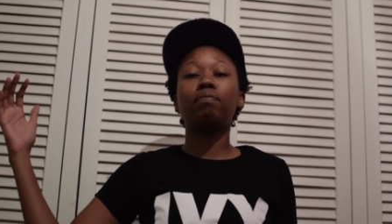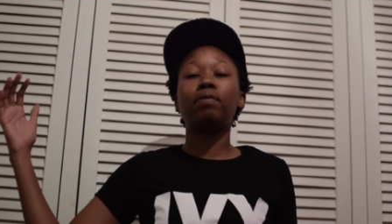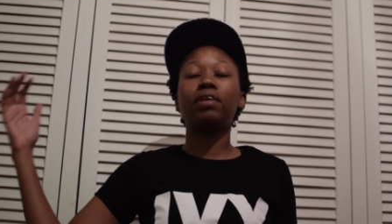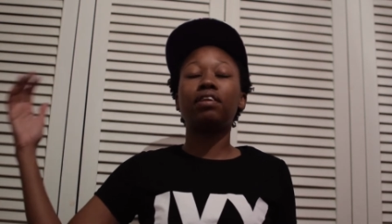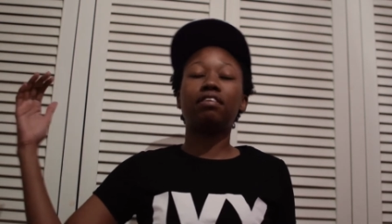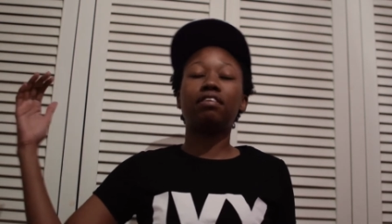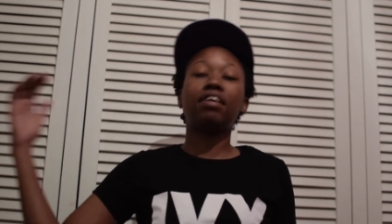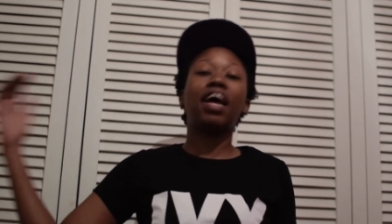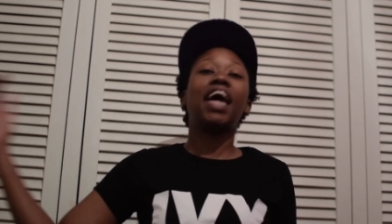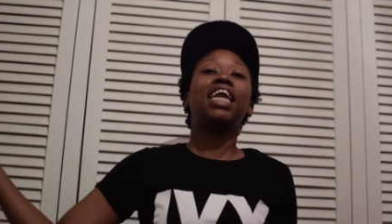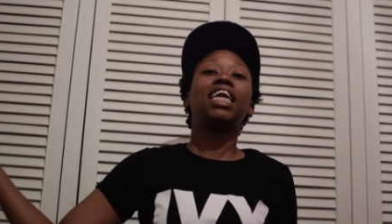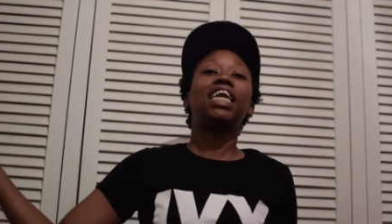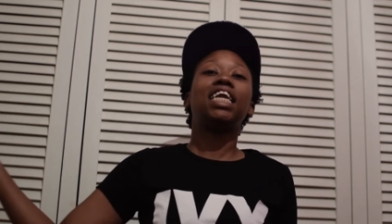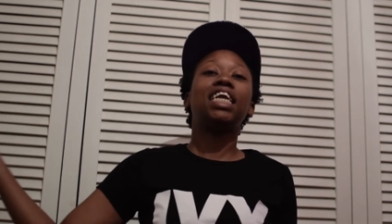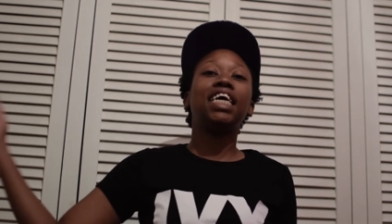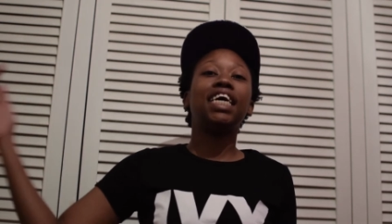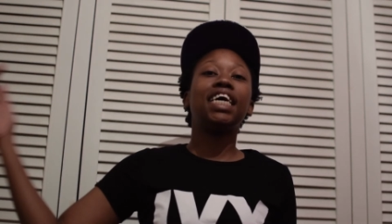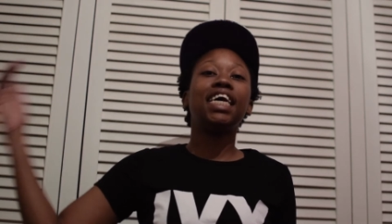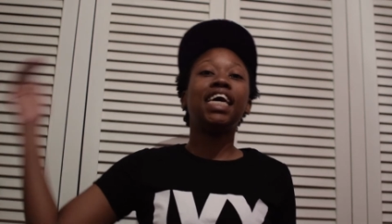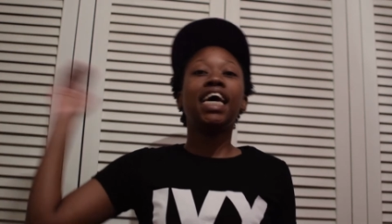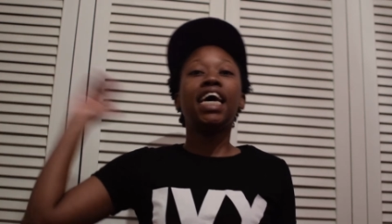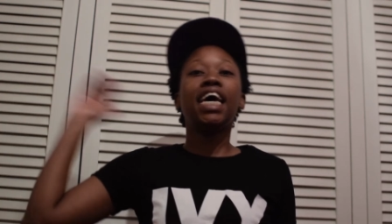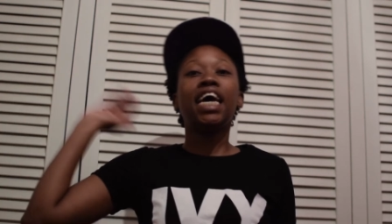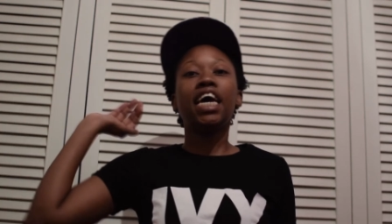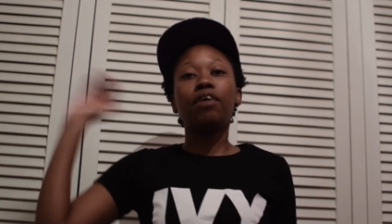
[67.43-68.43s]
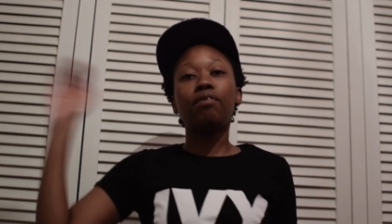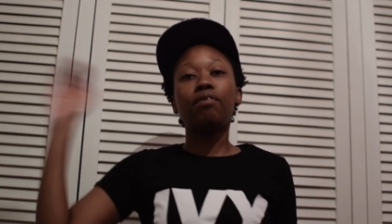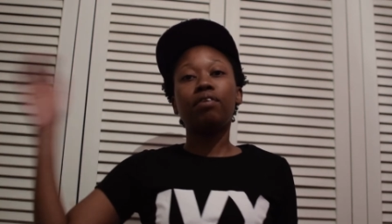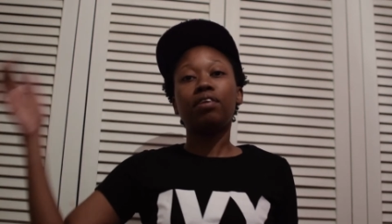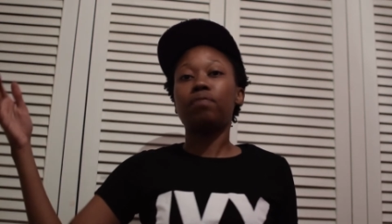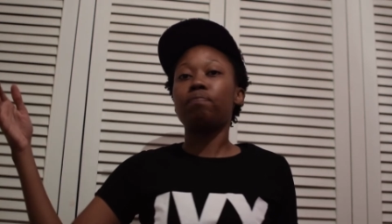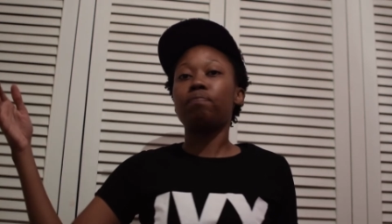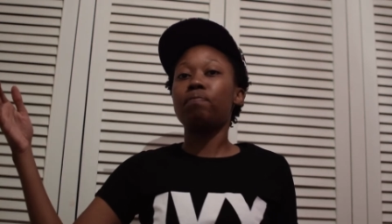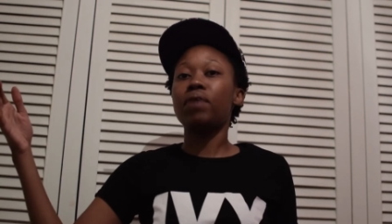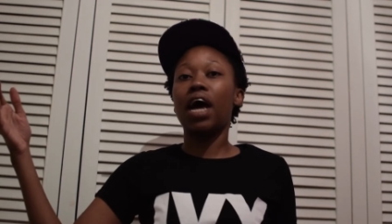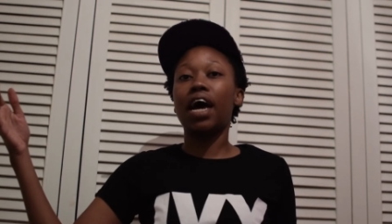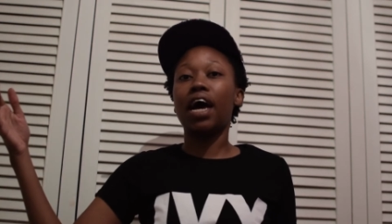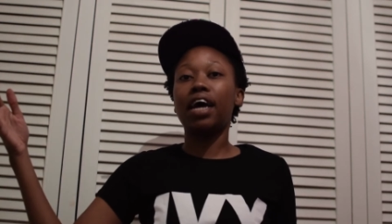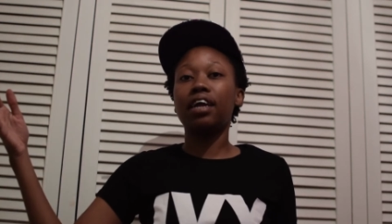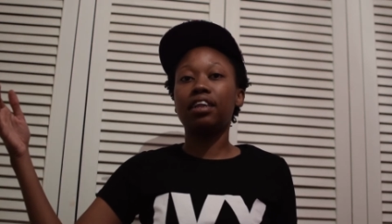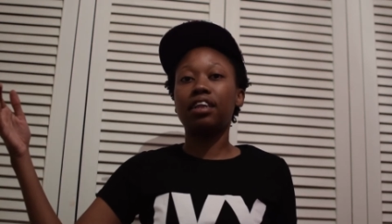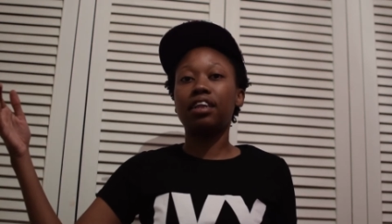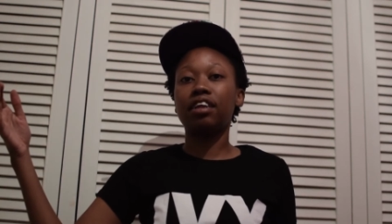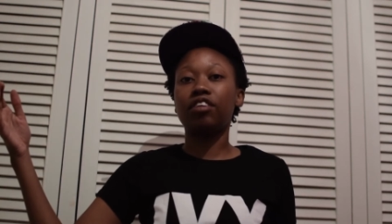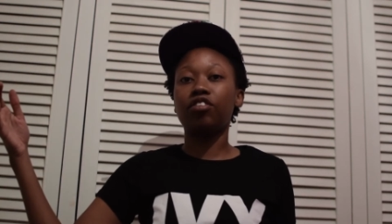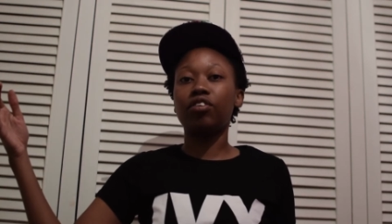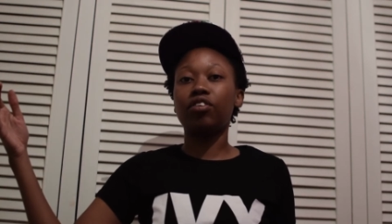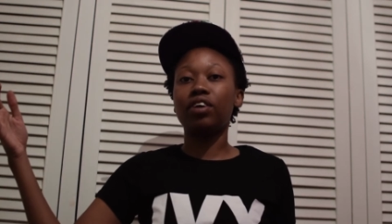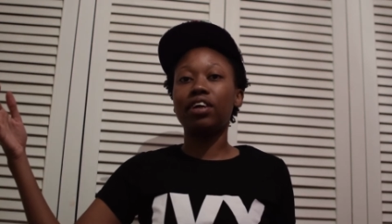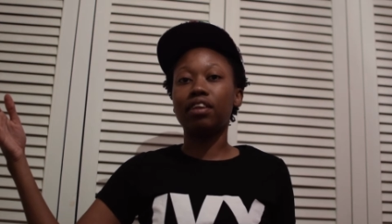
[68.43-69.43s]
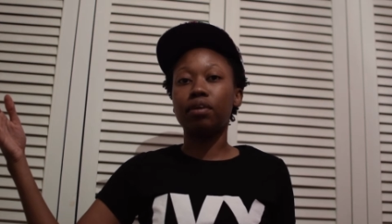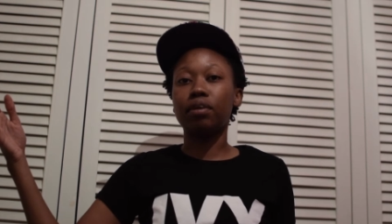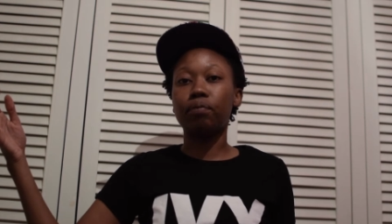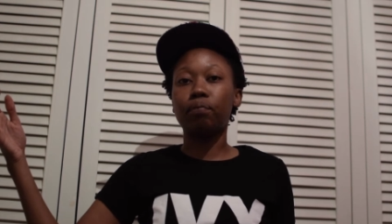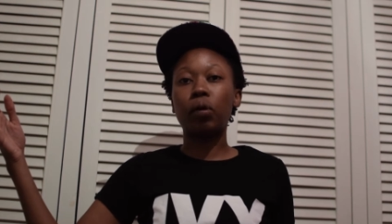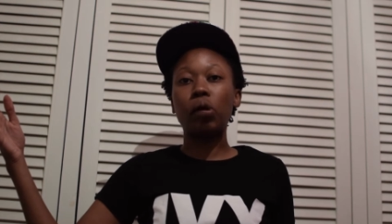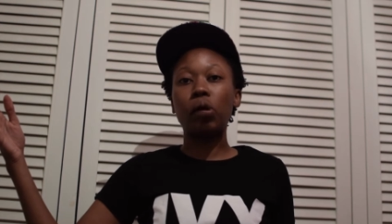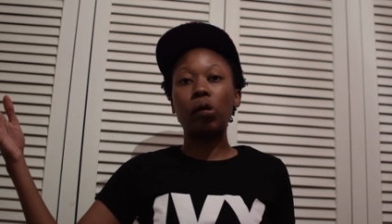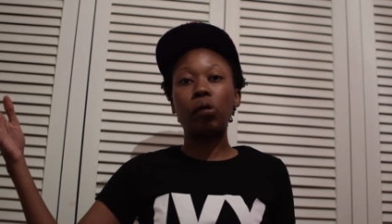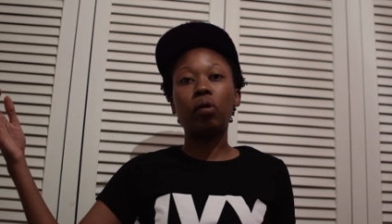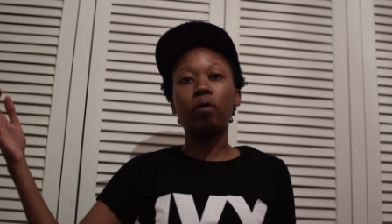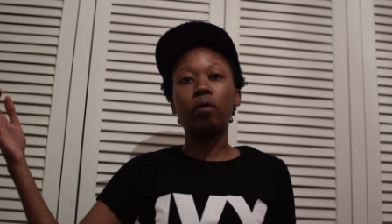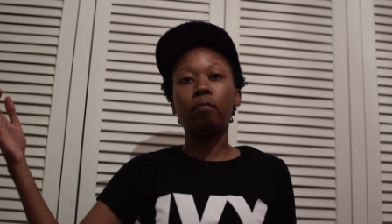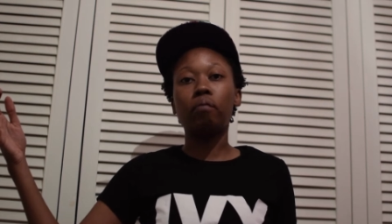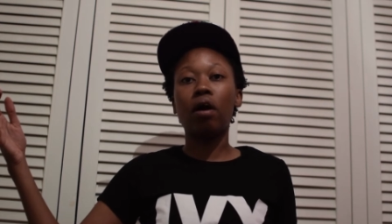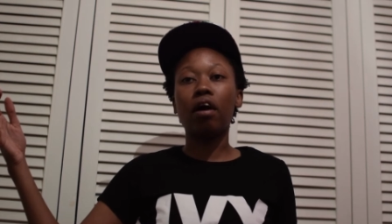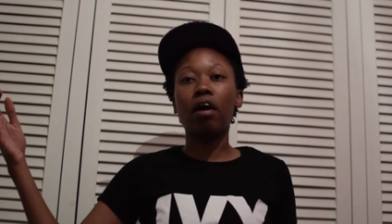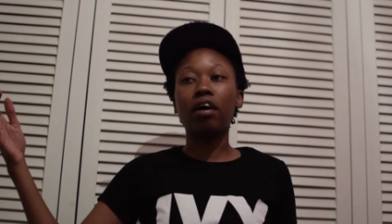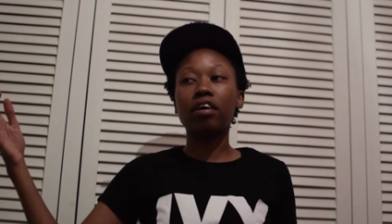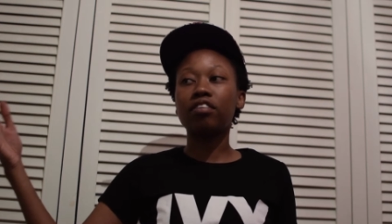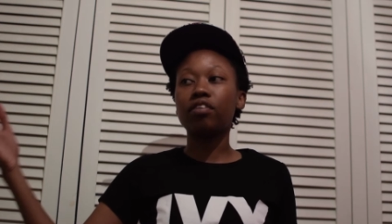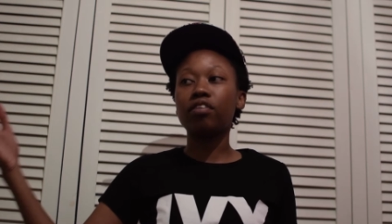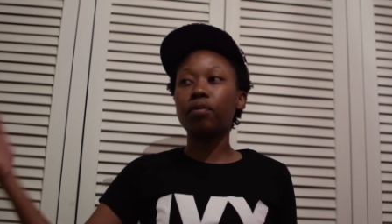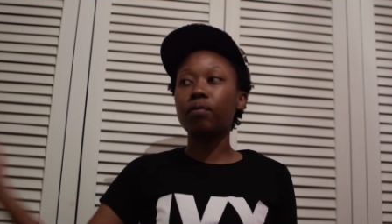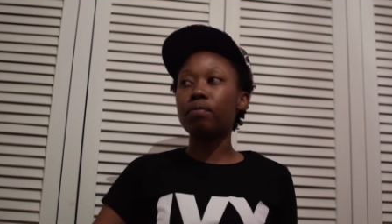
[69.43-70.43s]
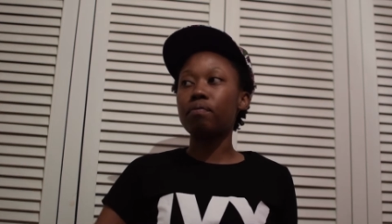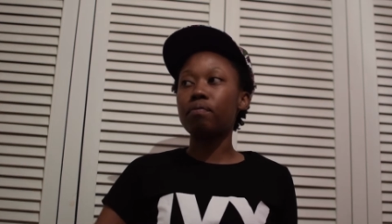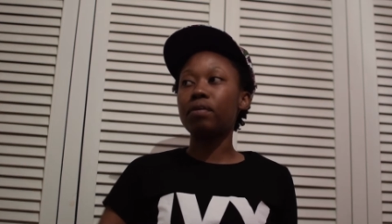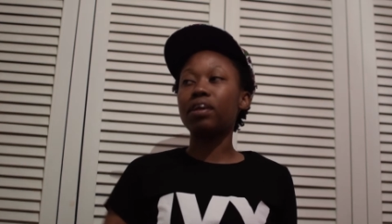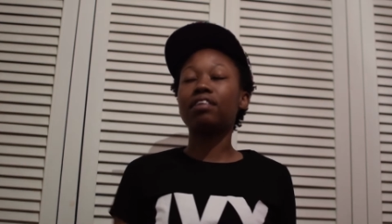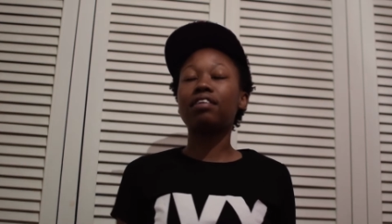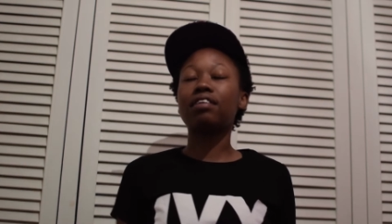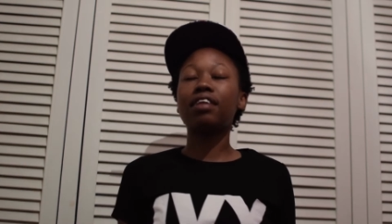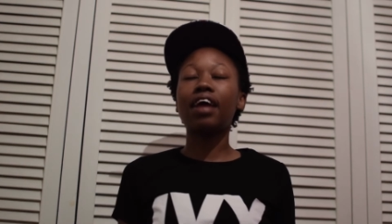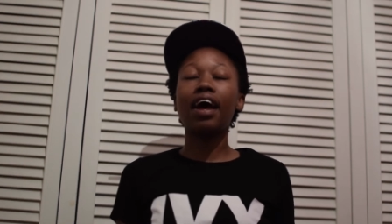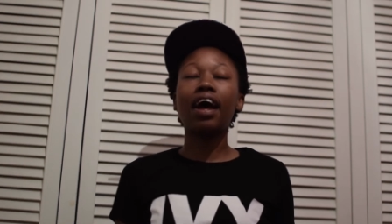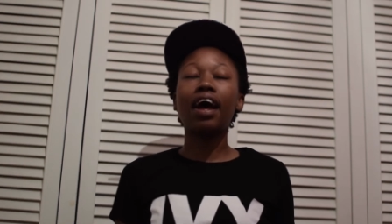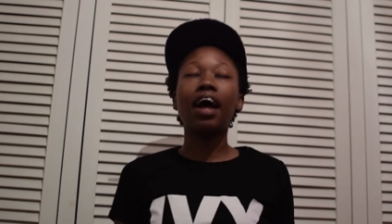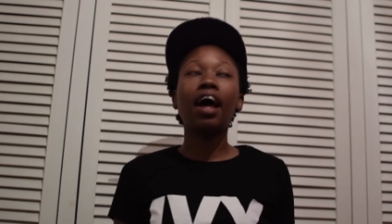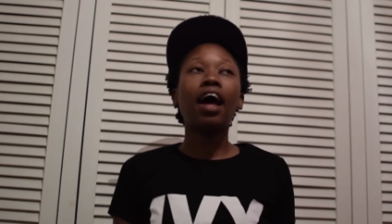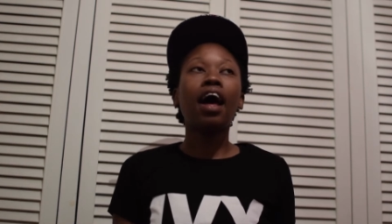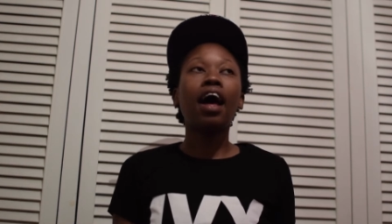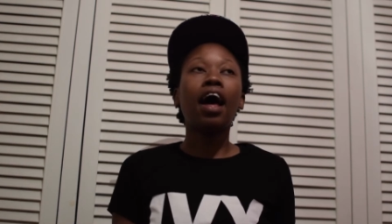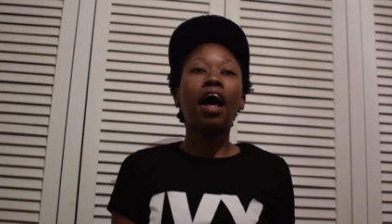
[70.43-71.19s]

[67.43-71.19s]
But sadly, it was behind the trees at Brockwell Park, so we missed that.